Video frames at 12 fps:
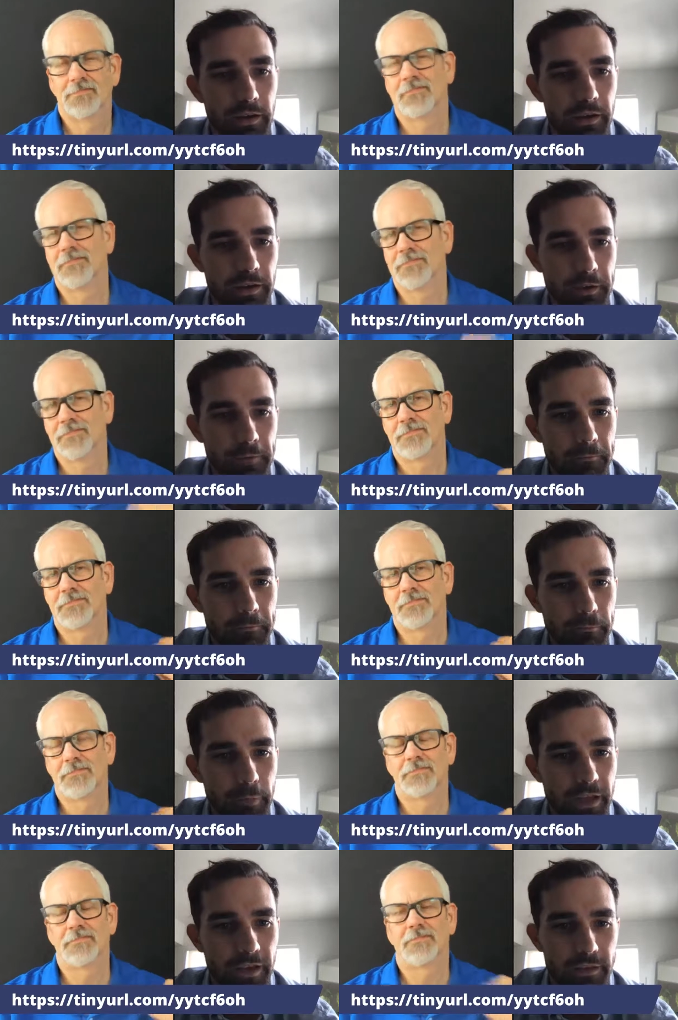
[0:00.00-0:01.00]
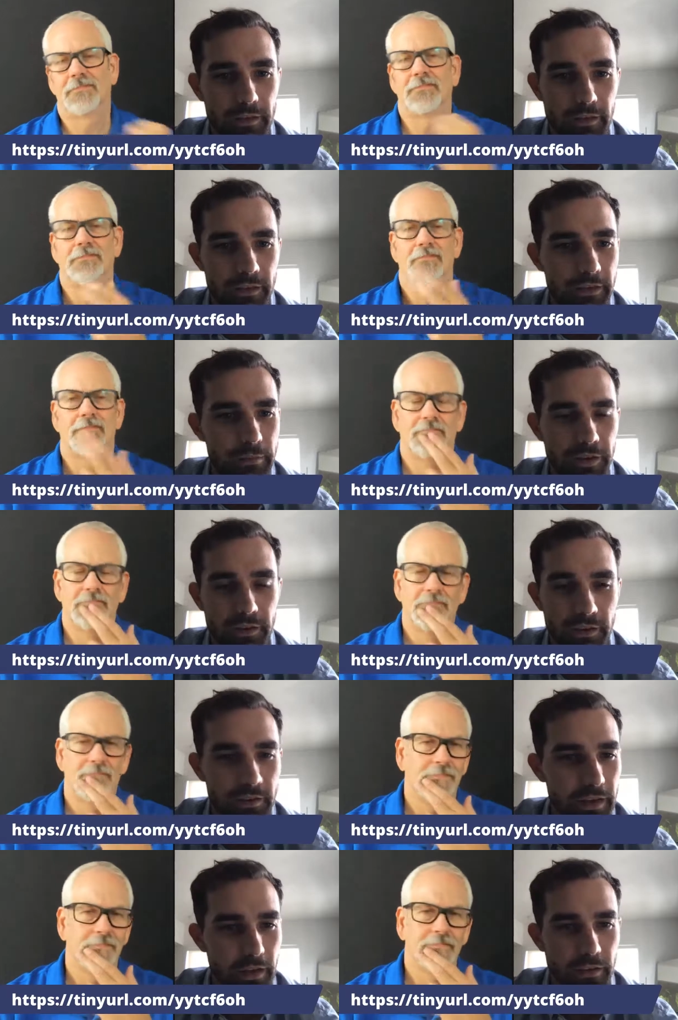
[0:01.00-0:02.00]
Speaker 1: Um, because this
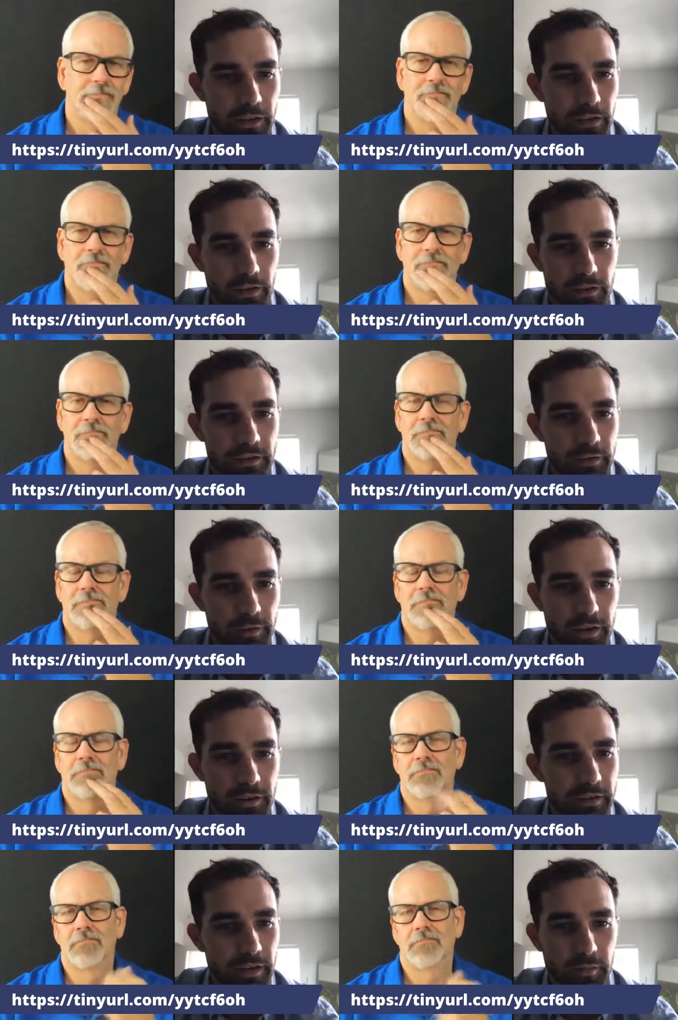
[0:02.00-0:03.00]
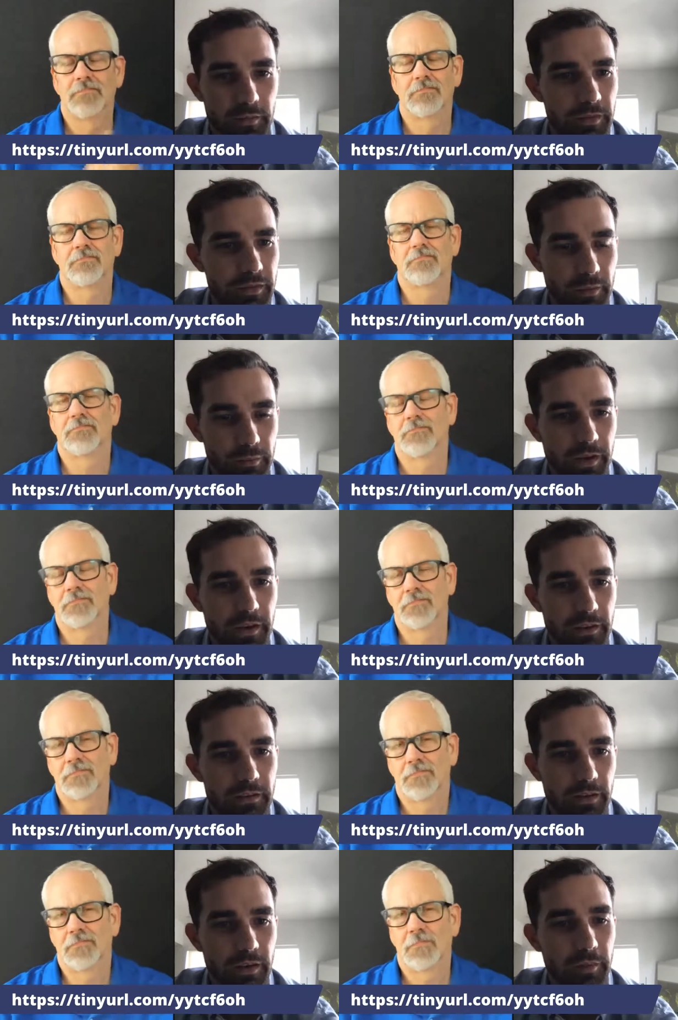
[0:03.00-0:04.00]
business is out there, and somebody's gonna
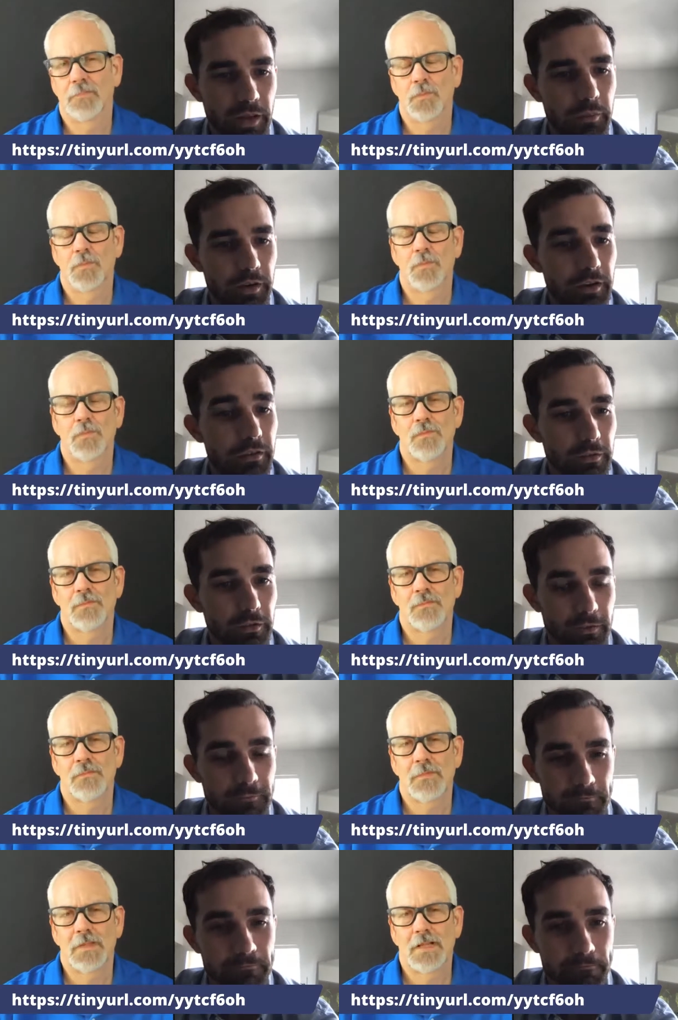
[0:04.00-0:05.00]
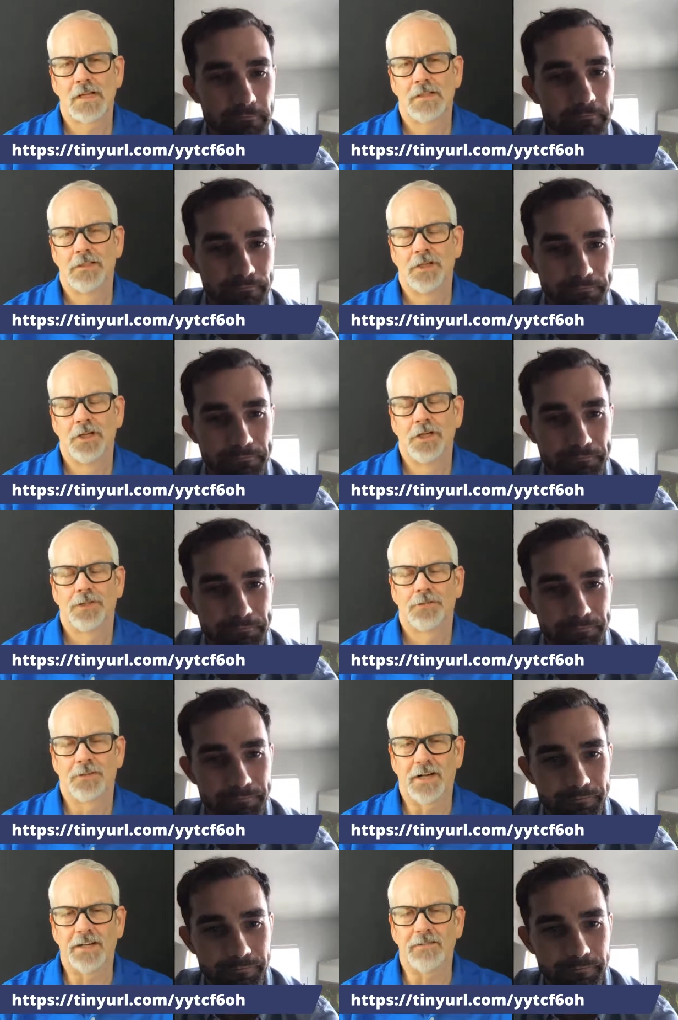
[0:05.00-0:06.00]
somebody is gonna make money off of it.
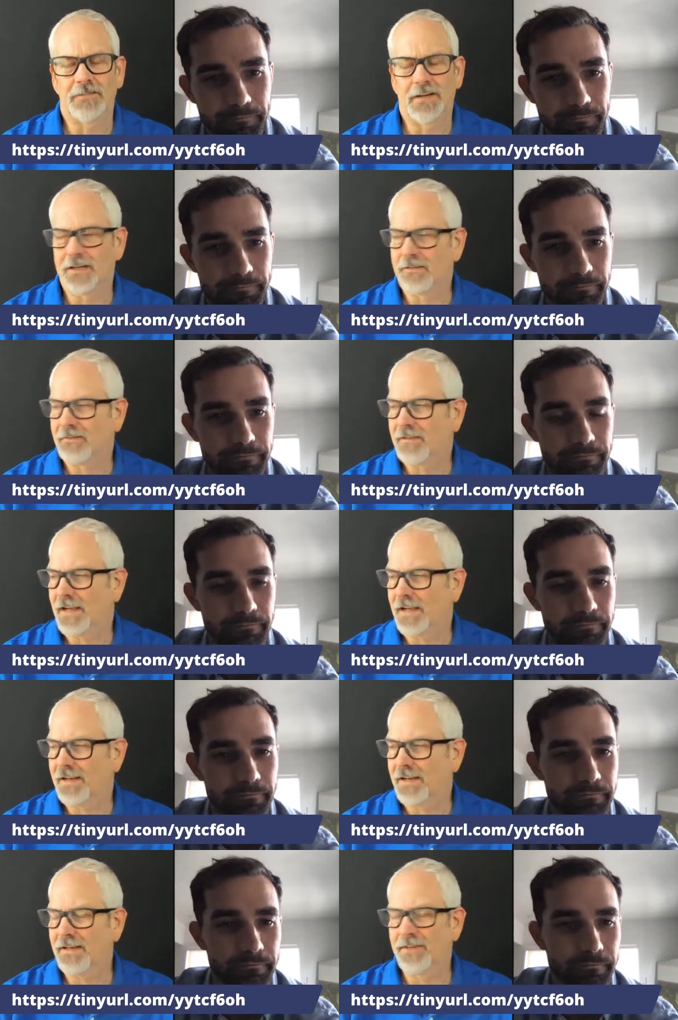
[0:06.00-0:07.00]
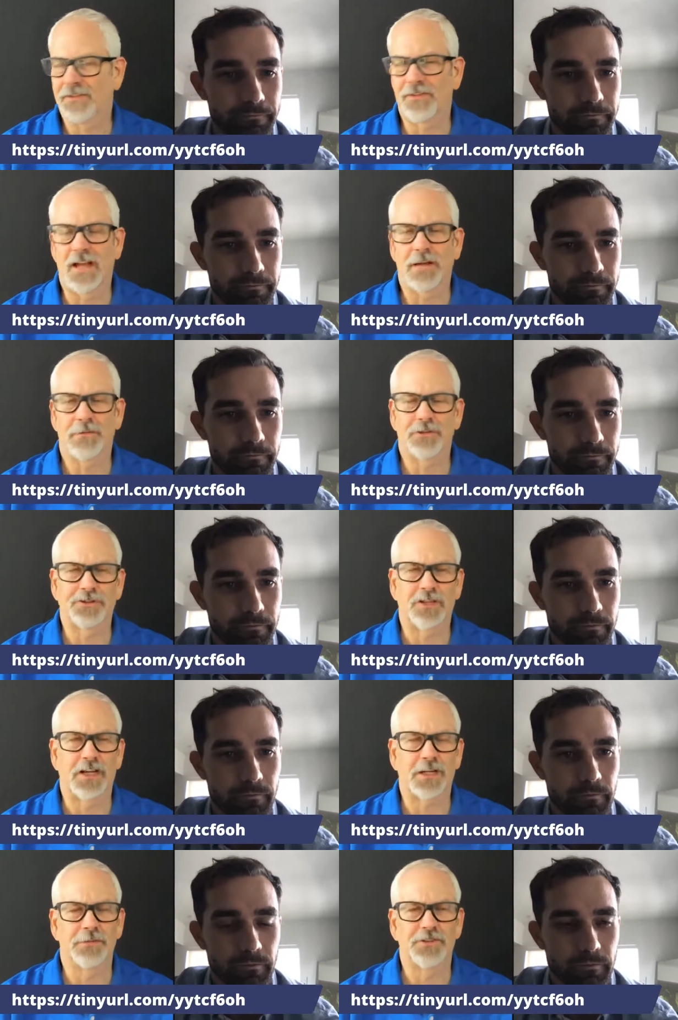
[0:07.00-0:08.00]
Speaker 2: Right, right, yeah. And I was
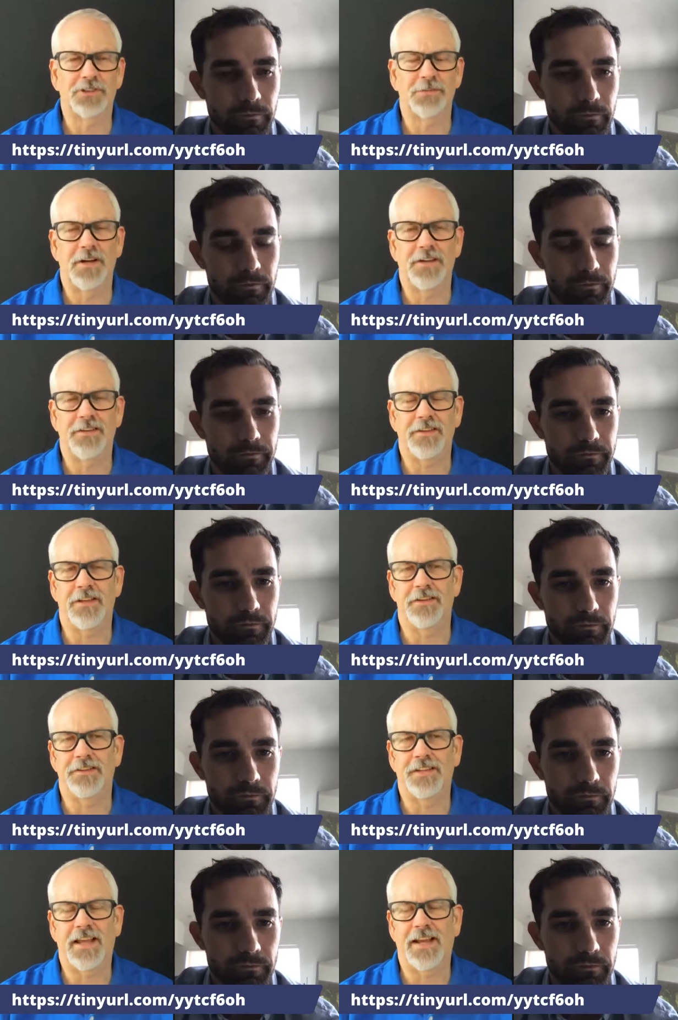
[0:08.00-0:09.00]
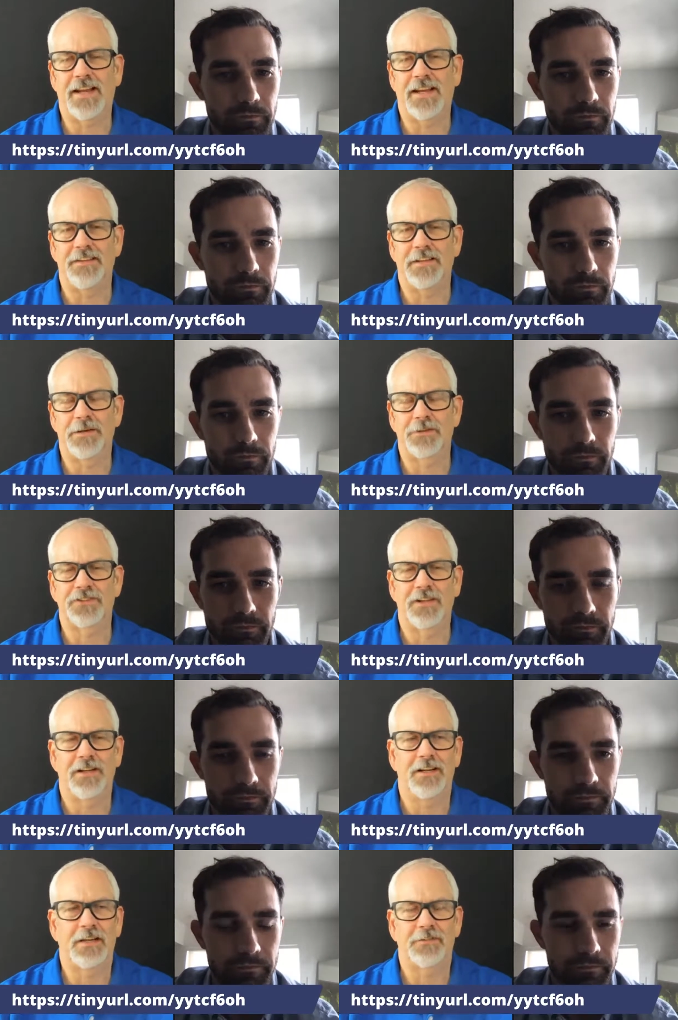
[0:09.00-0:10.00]
talking with somebody the other day, and they were
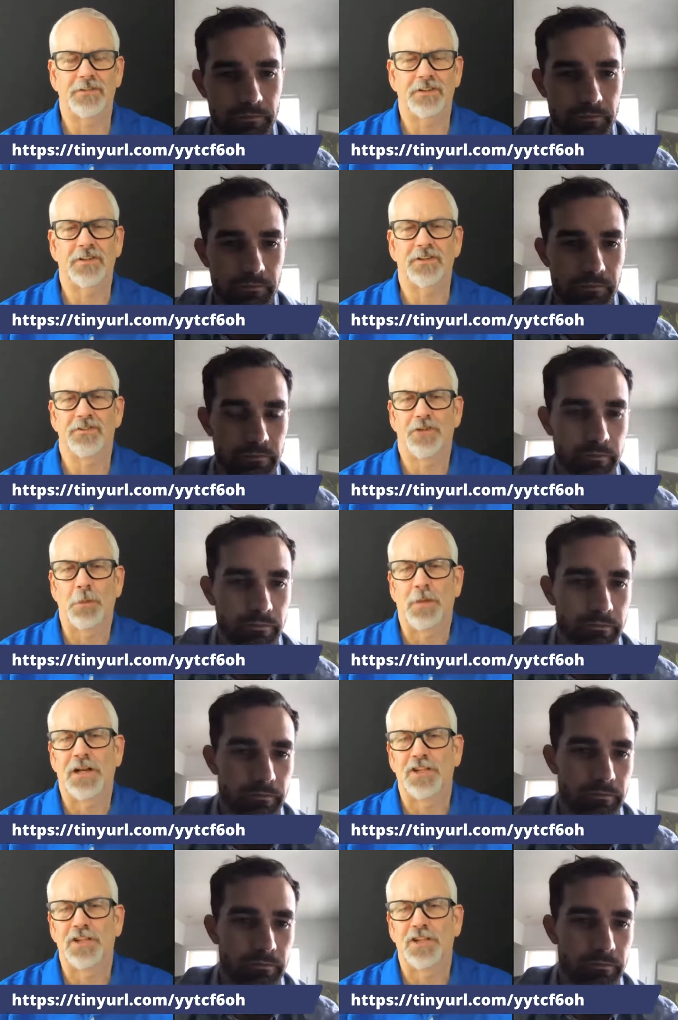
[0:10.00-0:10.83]
saying uh, nobody's